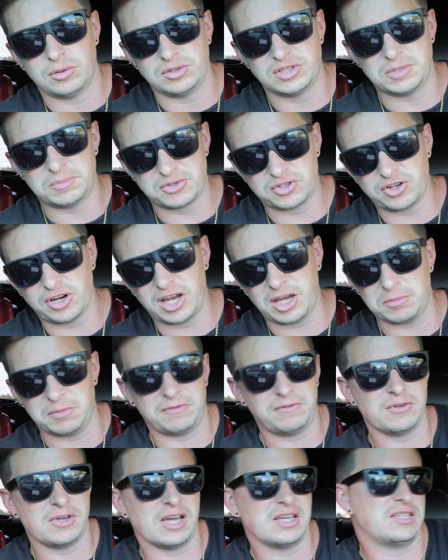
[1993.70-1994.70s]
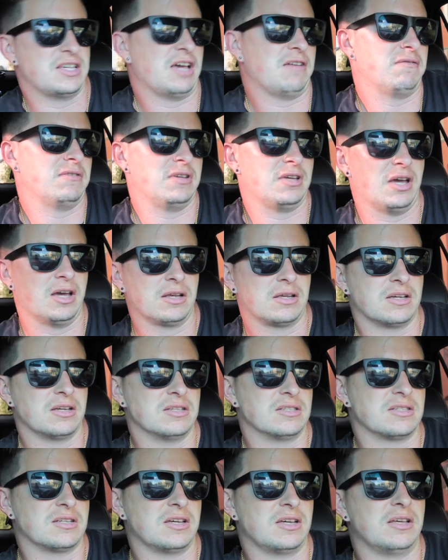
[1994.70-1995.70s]
subscribe if you guys haven't yet,
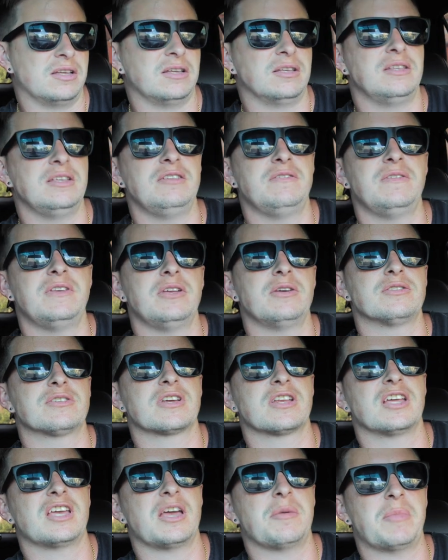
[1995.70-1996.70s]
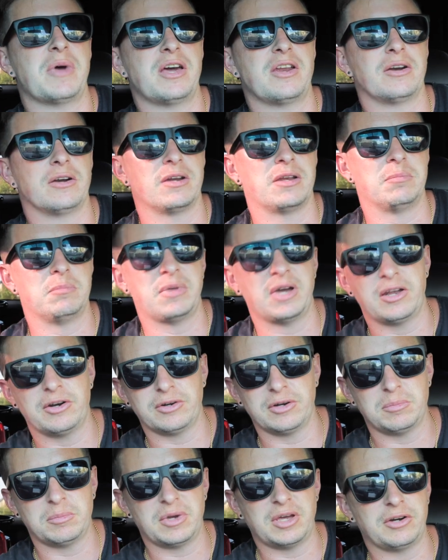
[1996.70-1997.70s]
because these videos are gonna get better and
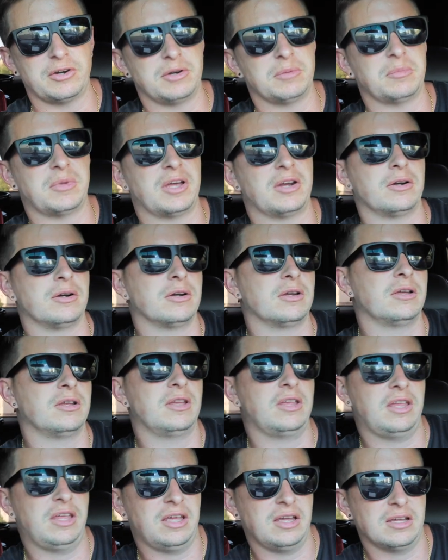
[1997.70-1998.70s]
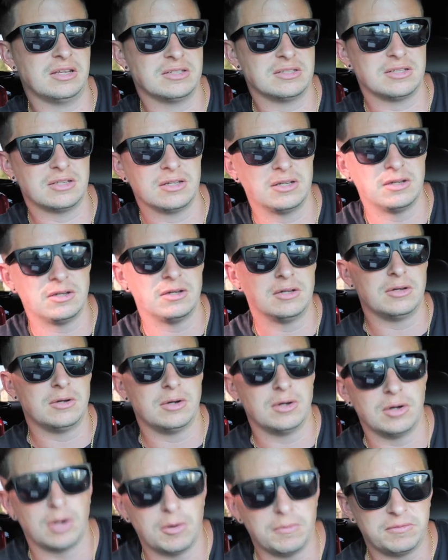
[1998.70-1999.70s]
better and better and better. And
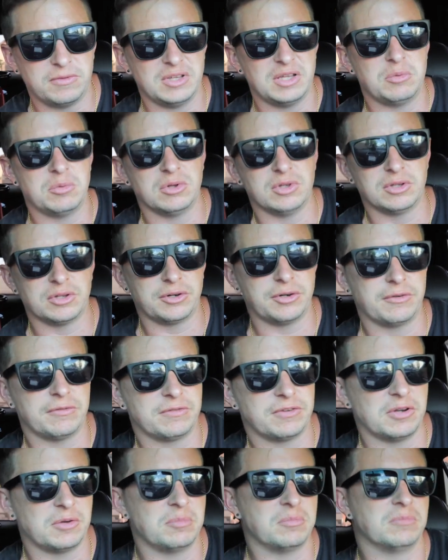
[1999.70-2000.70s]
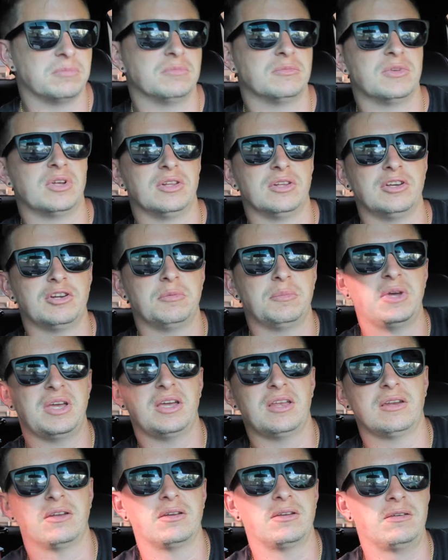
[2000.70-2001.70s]
hopefully we'll learn from a little
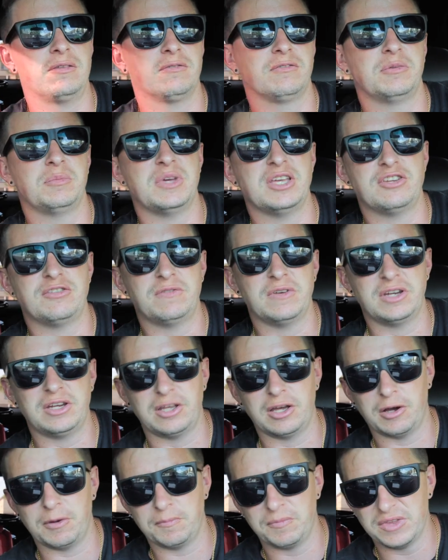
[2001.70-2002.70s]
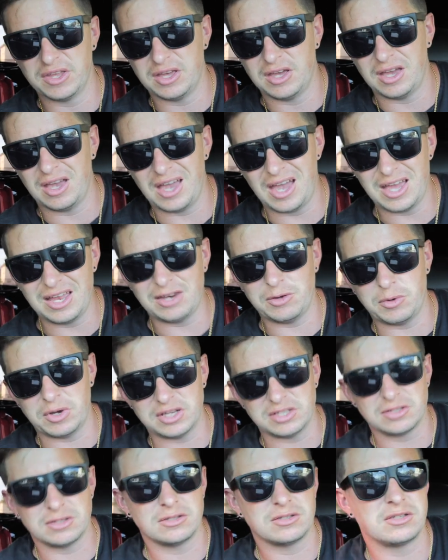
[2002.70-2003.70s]
bit from each video.
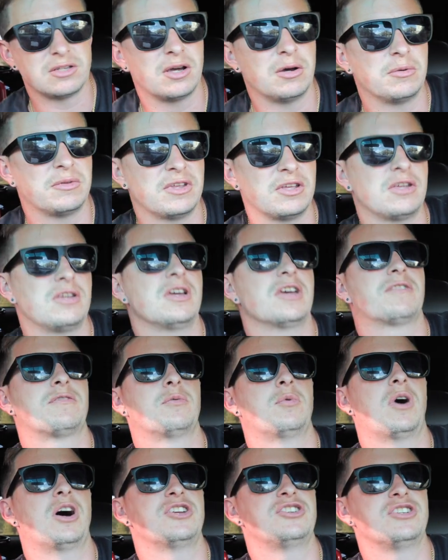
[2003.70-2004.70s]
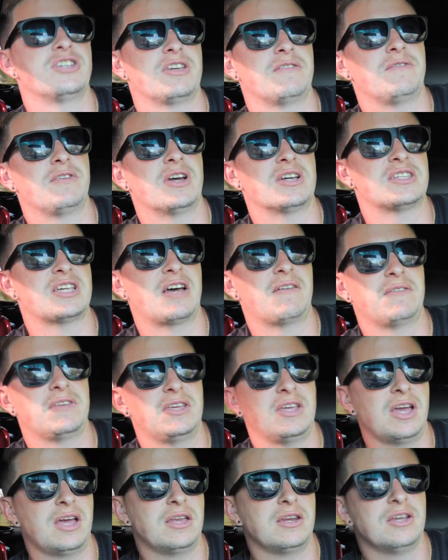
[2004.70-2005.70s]
Anyways, so thank you guys for watching. If you guys
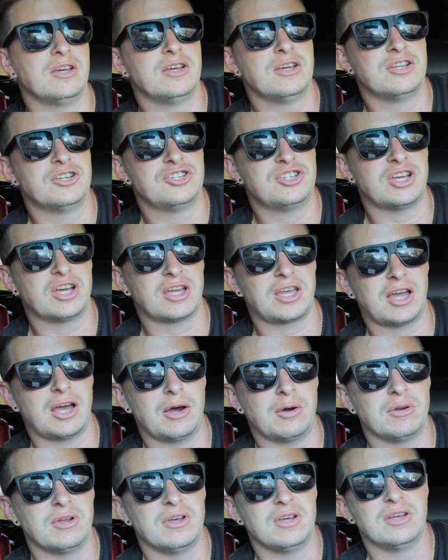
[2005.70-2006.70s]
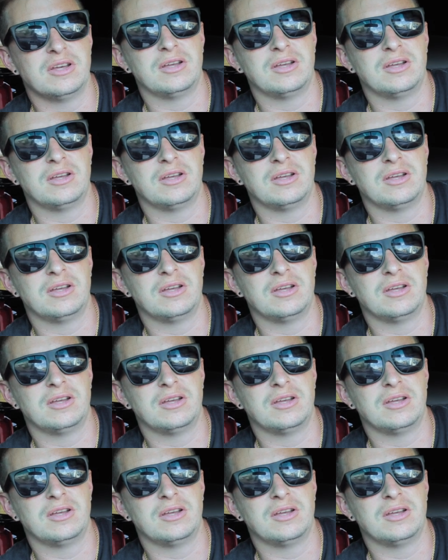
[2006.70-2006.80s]
haven't yet, check out